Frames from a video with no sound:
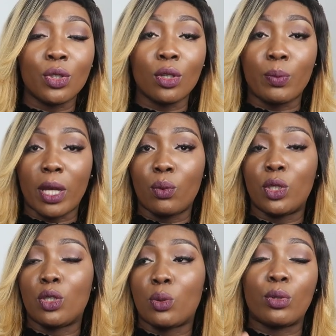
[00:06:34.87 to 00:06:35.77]
or by which
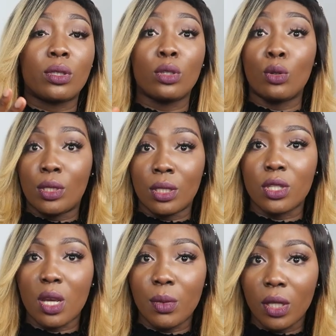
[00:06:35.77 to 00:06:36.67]
you're supposed to go to
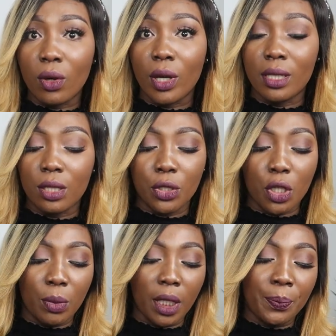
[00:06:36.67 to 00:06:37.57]
Germany or enter
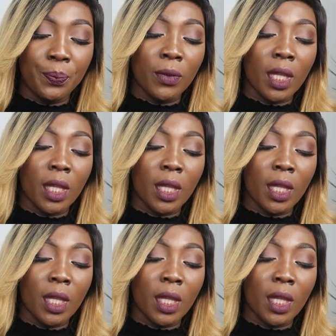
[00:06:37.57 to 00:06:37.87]
Germany.